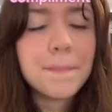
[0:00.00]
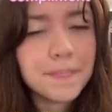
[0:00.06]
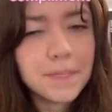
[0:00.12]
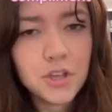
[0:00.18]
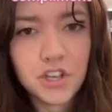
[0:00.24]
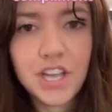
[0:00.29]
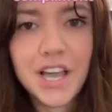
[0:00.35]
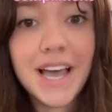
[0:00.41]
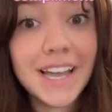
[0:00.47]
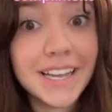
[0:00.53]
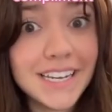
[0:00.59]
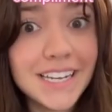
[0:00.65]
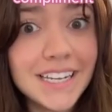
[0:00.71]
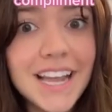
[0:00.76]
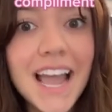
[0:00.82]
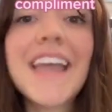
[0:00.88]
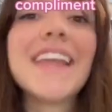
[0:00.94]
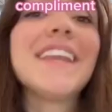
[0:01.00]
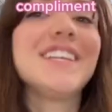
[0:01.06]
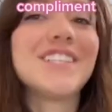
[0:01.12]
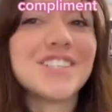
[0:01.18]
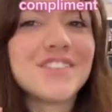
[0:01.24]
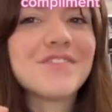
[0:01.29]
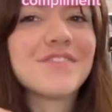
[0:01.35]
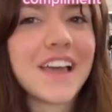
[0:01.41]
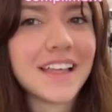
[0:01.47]
Look, honey, I need
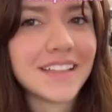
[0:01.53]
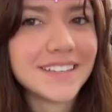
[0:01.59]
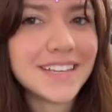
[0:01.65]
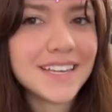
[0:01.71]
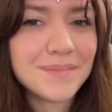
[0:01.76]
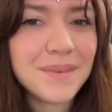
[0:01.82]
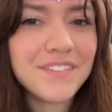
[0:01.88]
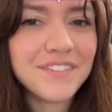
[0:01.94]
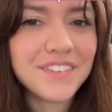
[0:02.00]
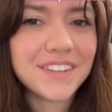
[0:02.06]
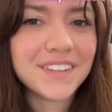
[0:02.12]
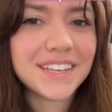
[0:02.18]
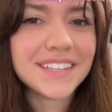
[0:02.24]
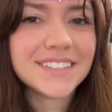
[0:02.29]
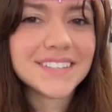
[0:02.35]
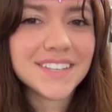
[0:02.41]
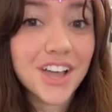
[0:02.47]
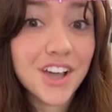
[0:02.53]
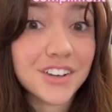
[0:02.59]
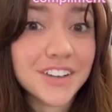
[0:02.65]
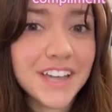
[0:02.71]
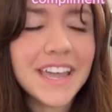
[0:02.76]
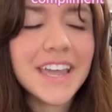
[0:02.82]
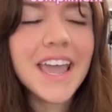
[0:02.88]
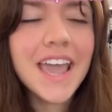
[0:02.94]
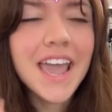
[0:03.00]
you to validate my feelings,
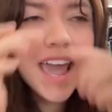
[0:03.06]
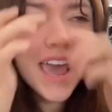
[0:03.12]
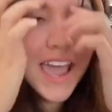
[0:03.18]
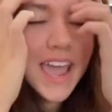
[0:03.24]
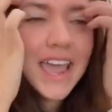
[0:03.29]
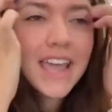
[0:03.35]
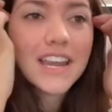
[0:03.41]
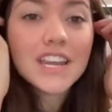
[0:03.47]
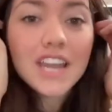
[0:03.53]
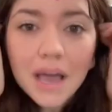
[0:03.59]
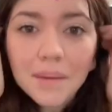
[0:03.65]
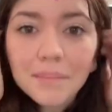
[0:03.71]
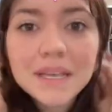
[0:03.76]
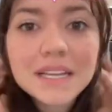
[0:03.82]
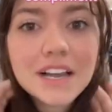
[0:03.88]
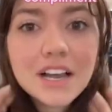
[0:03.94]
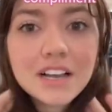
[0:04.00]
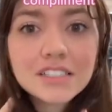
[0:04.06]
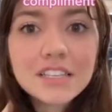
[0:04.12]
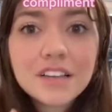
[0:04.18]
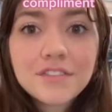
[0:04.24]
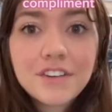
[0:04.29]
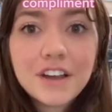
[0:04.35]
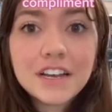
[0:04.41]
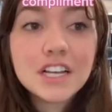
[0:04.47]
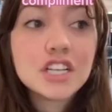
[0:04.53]
okay? And not be a toxic
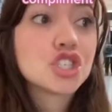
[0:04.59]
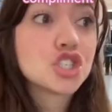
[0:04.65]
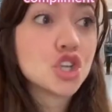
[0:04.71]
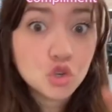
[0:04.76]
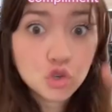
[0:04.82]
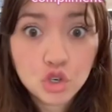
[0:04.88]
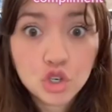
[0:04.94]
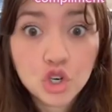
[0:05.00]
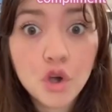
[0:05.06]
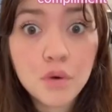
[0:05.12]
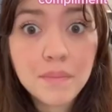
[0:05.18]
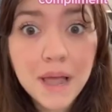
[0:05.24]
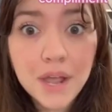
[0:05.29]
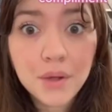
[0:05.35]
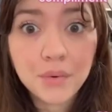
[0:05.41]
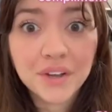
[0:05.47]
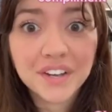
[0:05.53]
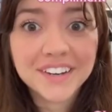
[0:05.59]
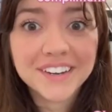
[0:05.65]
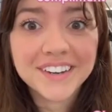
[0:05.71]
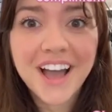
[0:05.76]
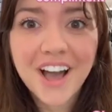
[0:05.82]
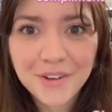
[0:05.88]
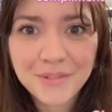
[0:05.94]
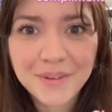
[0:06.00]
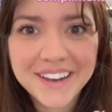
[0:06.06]
friend. So go buy one,
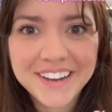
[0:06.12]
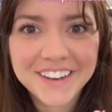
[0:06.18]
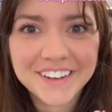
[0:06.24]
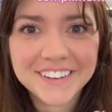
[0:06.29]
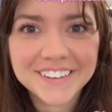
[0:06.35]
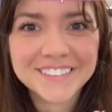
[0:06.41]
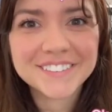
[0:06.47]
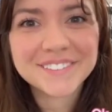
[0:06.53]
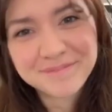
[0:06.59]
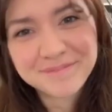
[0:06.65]
I'll wait here,